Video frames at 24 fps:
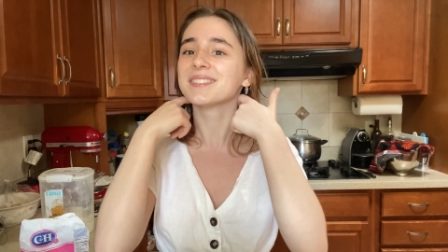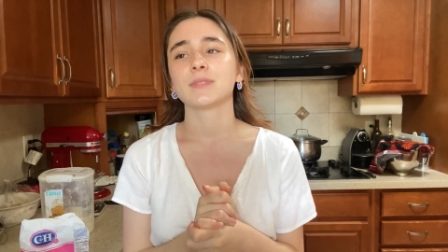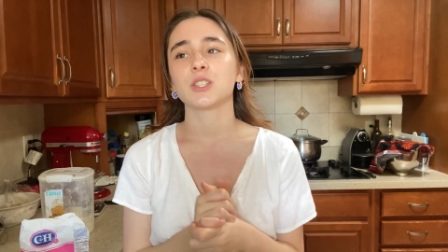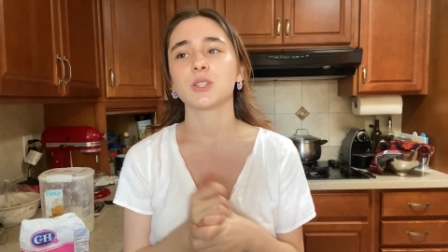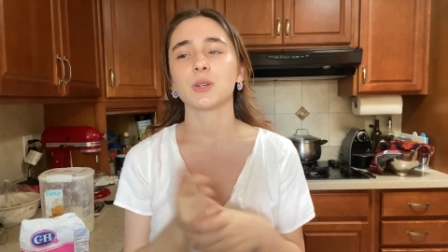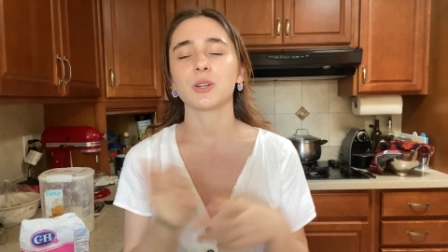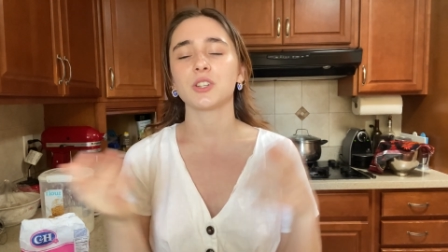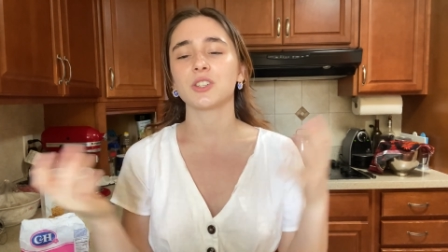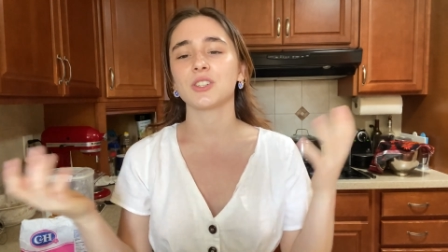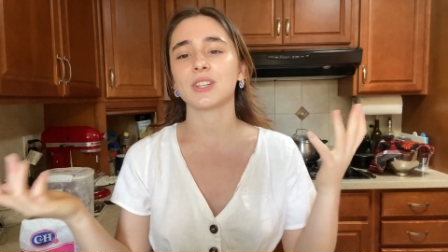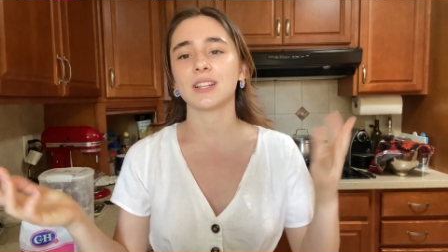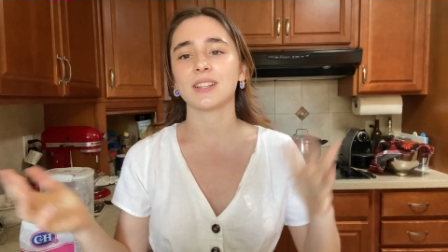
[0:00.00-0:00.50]
So
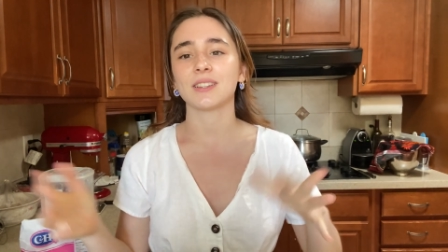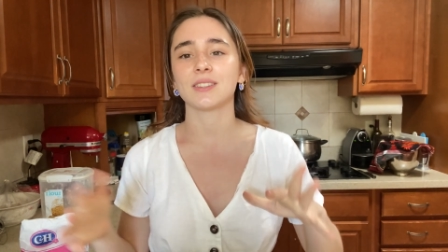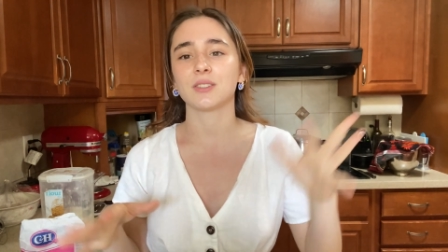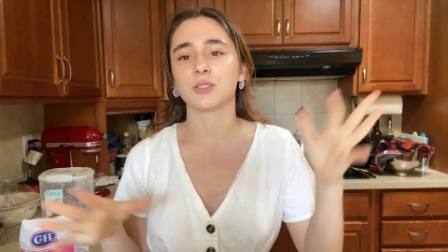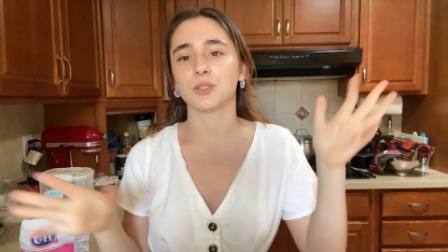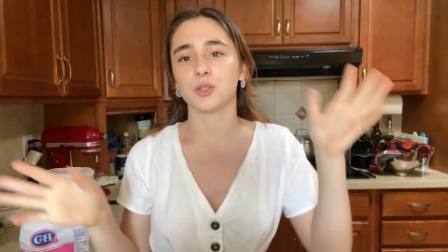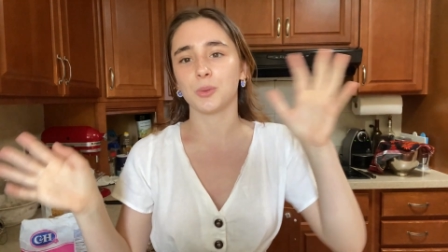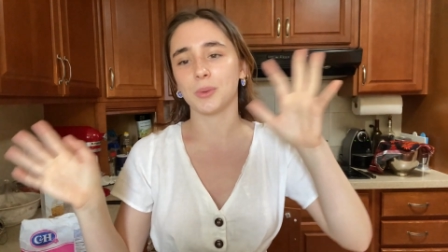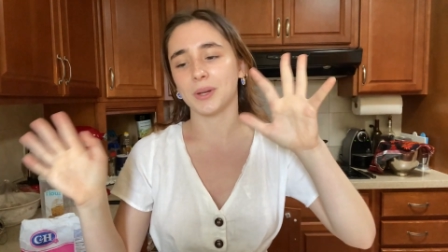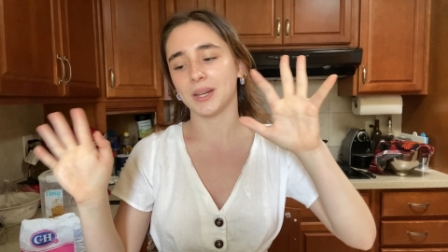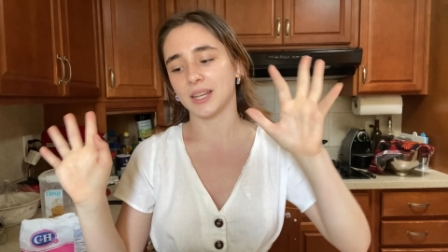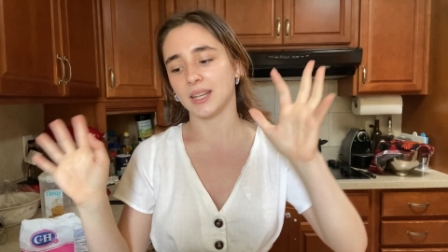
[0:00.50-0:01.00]
I just had
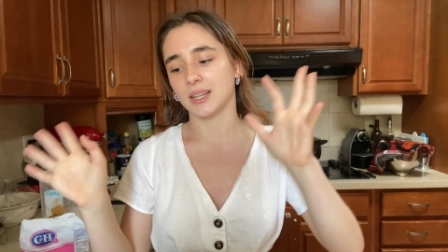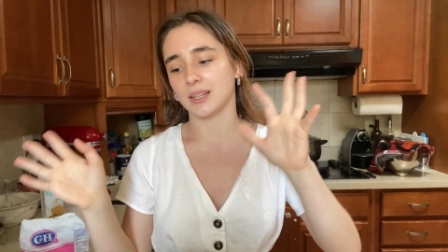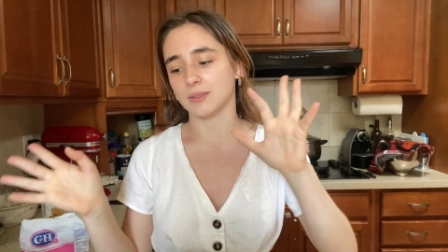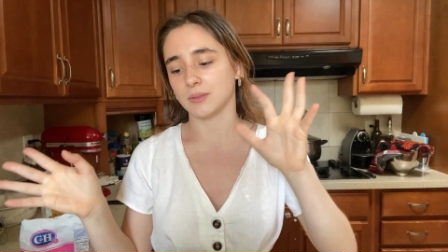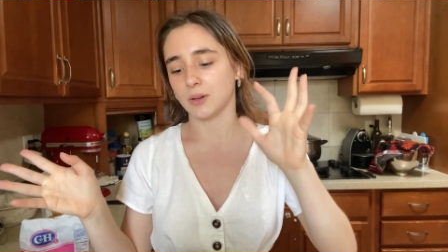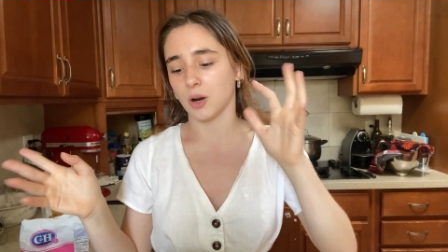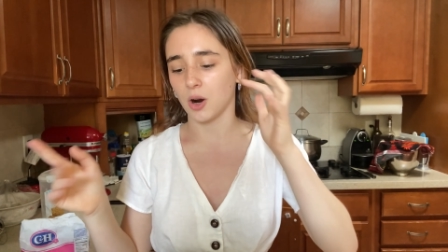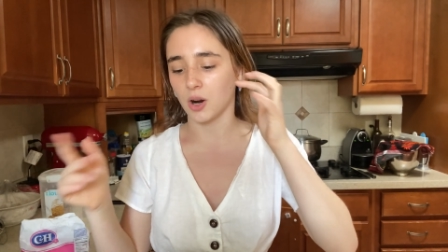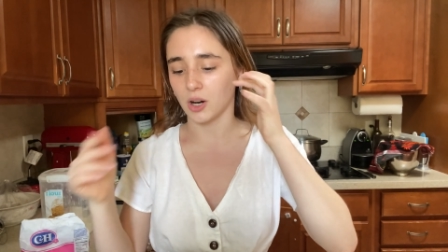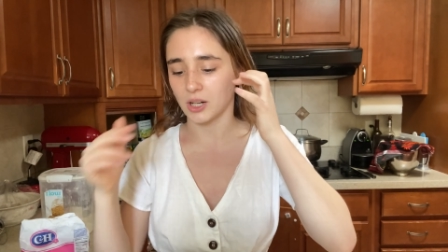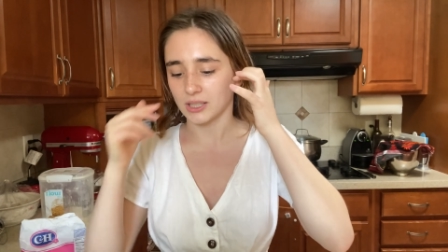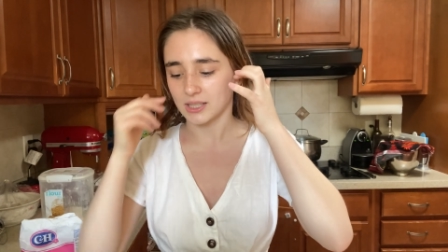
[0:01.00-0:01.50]
too many
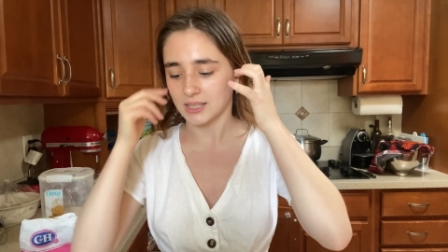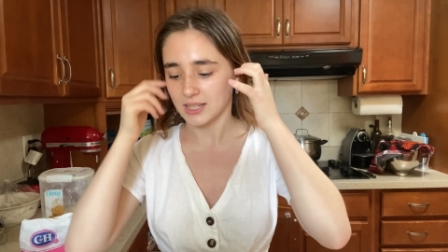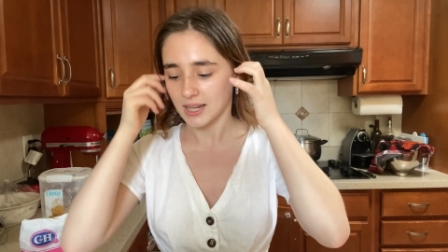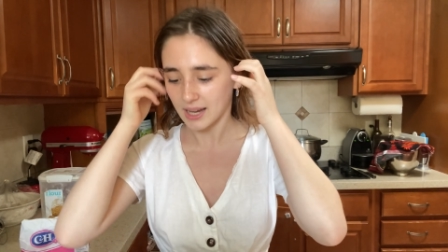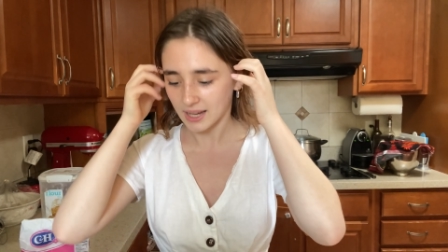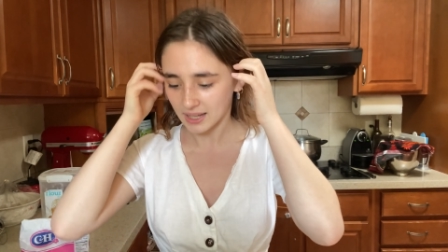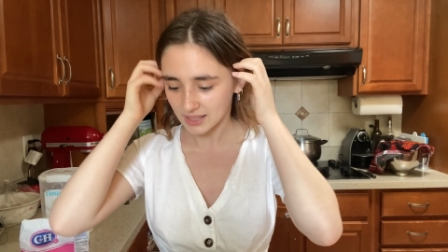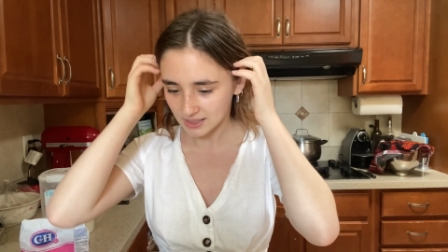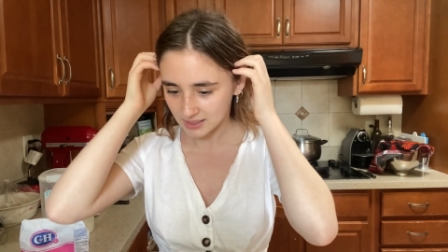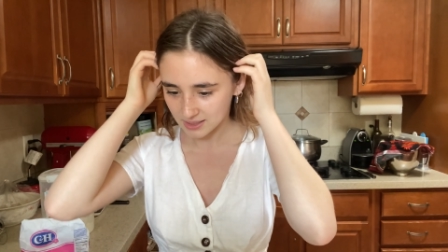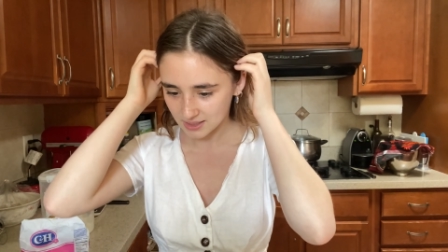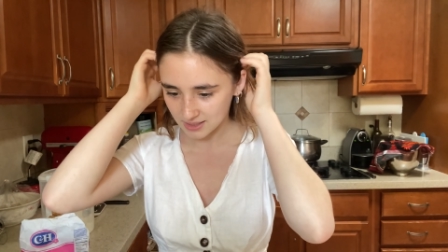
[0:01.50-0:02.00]
hard
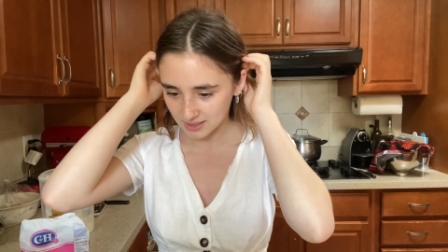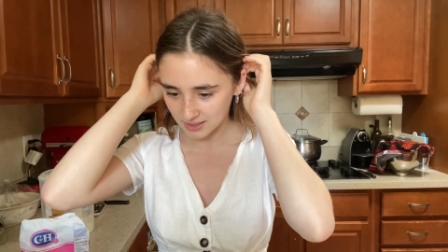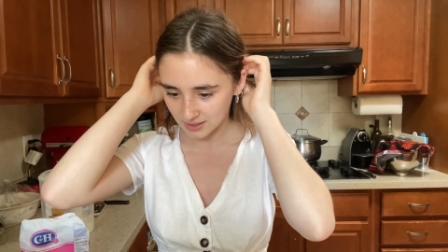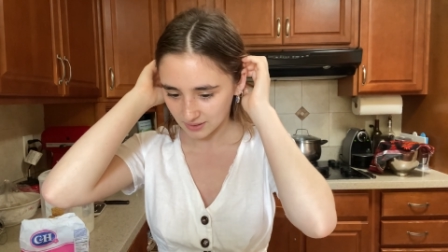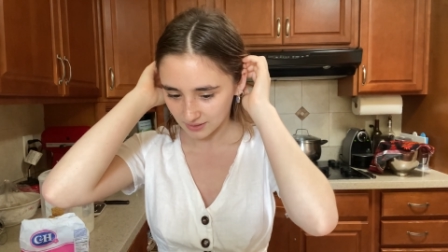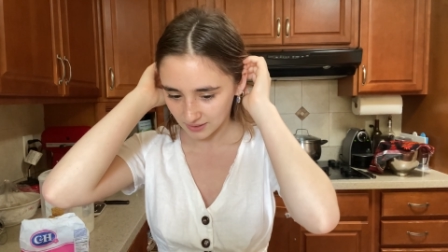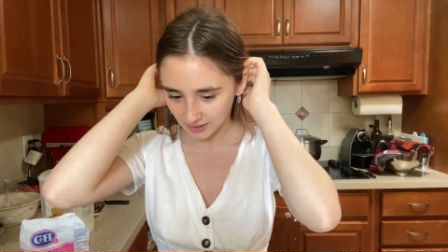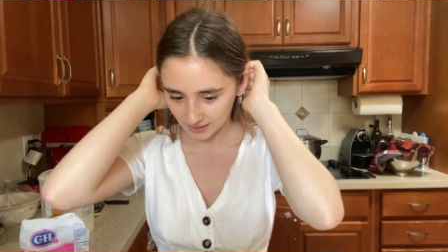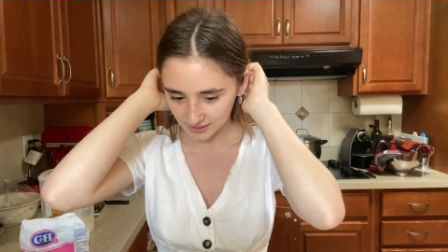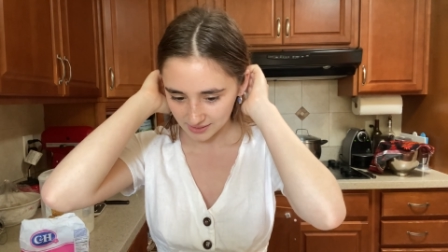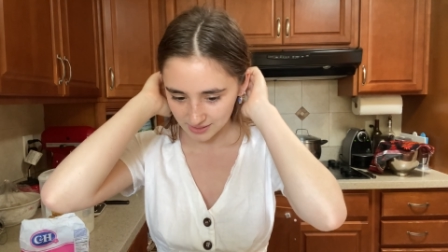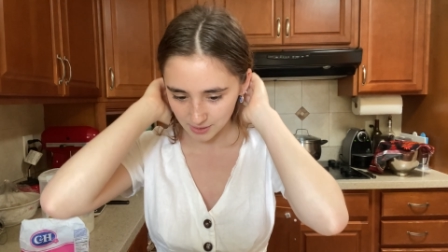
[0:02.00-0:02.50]
tests and
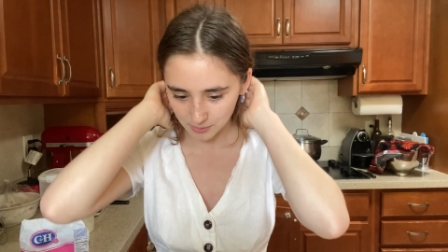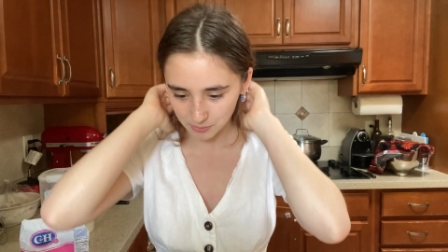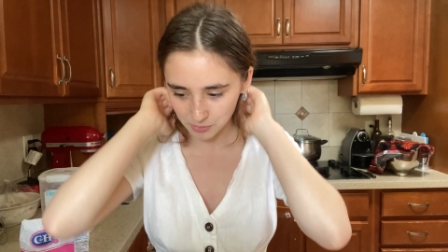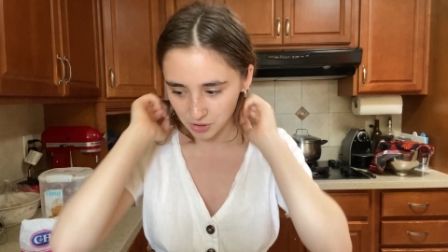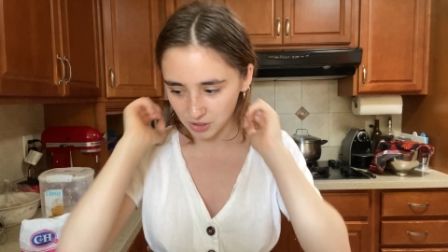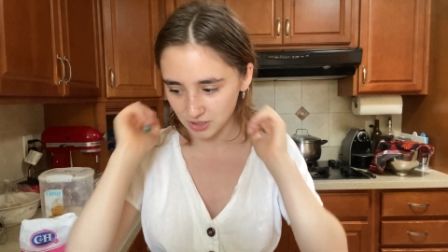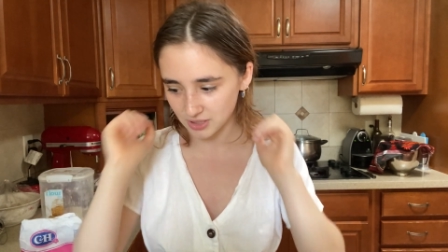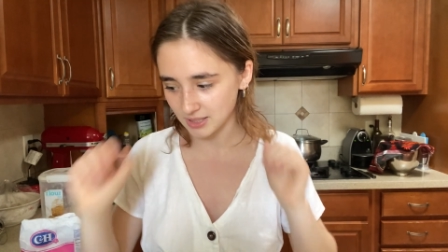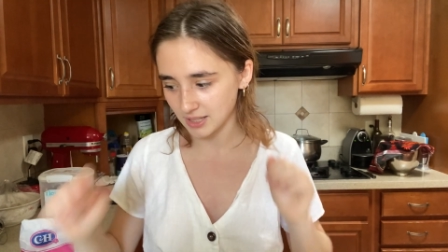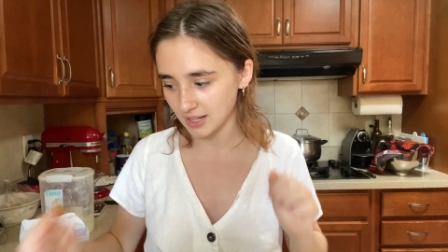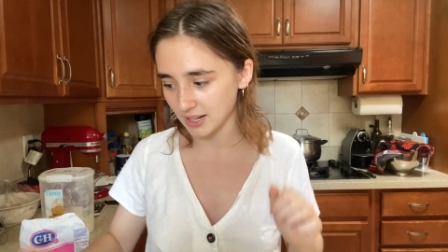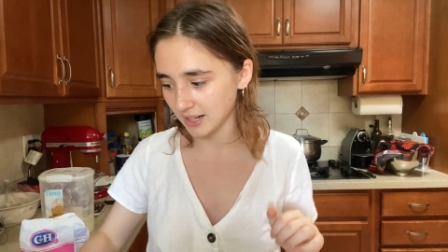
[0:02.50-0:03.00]
like
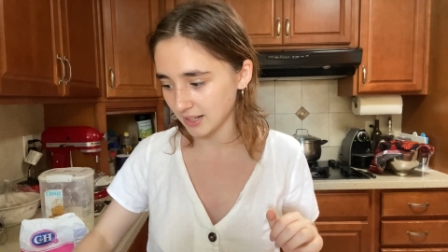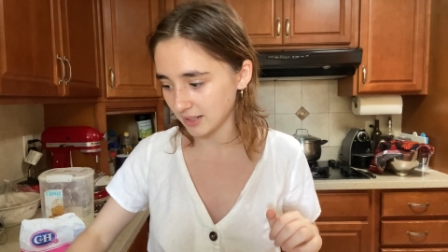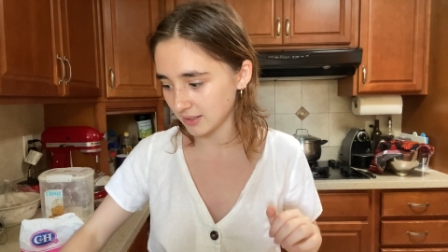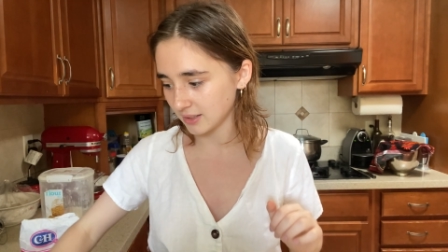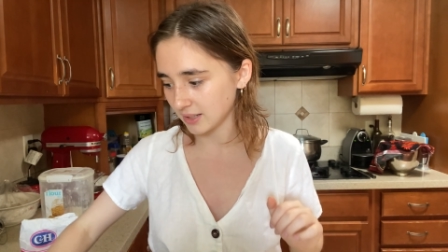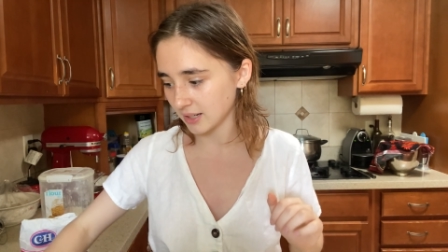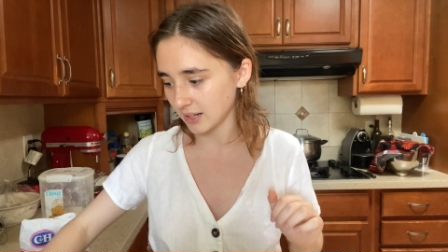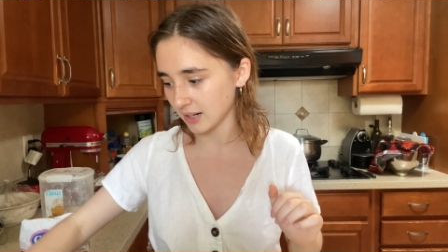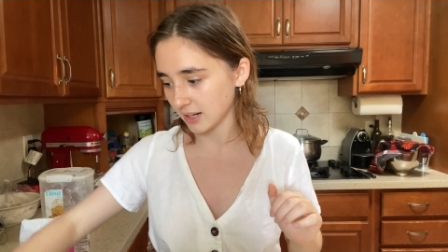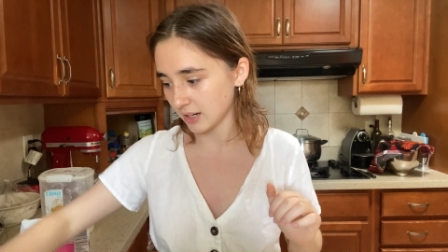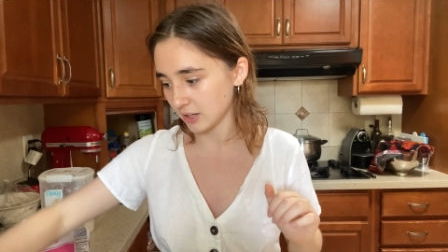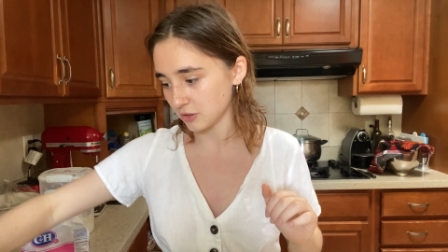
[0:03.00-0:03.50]
subjects that I
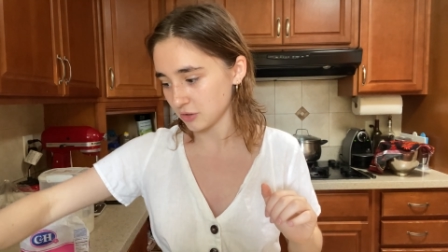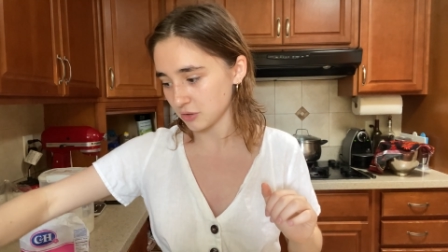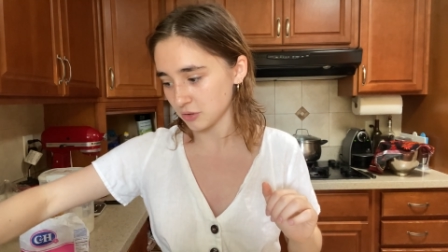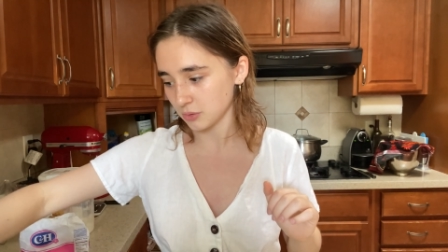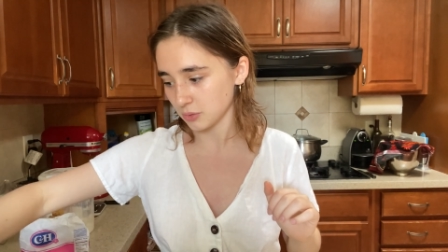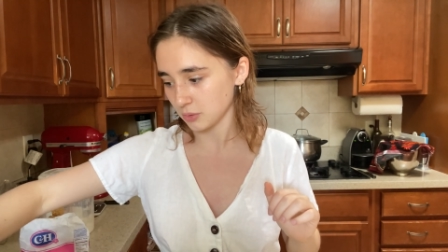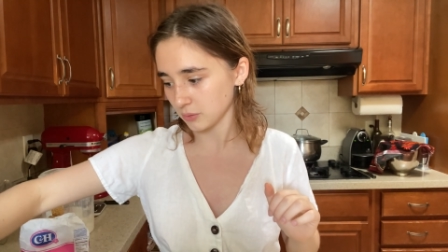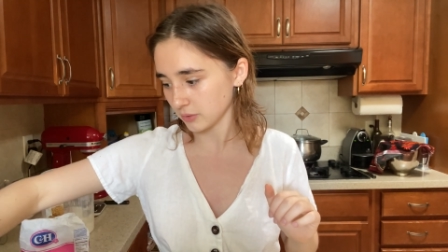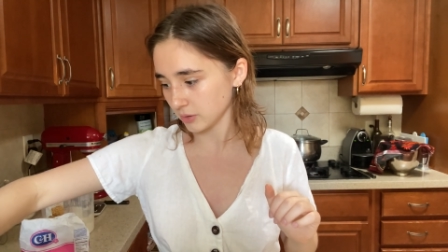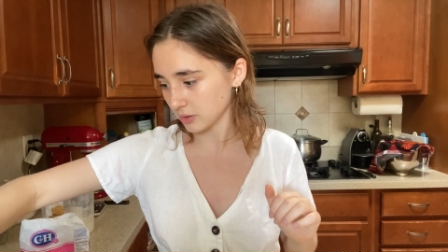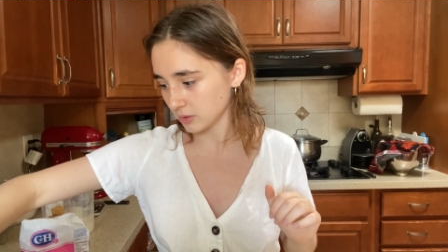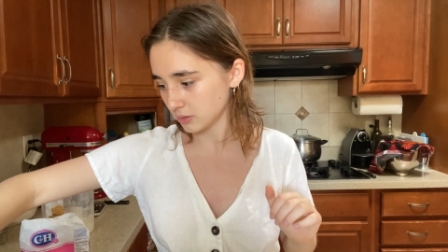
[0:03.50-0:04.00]
get anxious
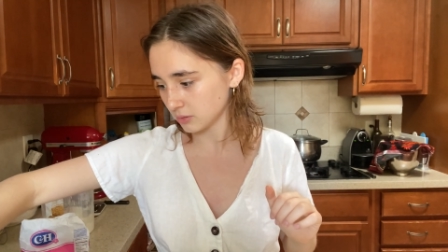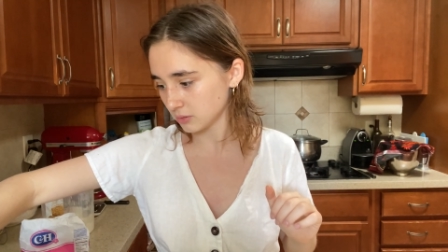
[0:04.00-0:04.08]
over.